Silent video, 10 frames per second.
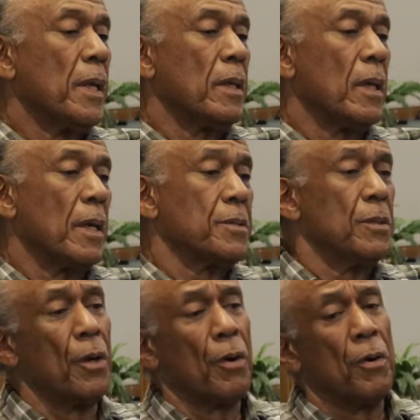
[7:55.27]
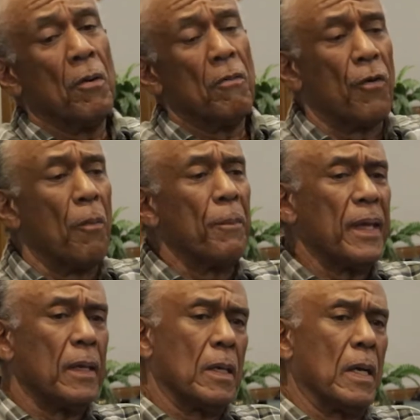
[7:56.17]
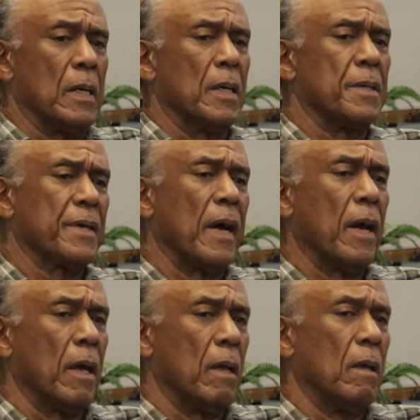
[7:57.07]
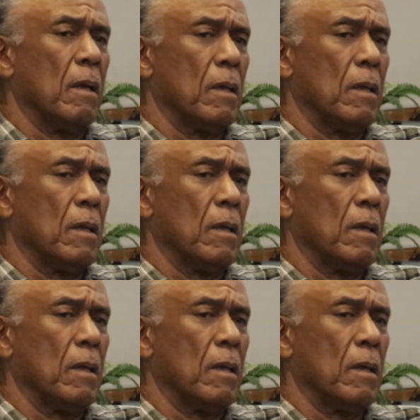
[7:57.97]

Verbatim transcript: Yes, you know, for me, as I,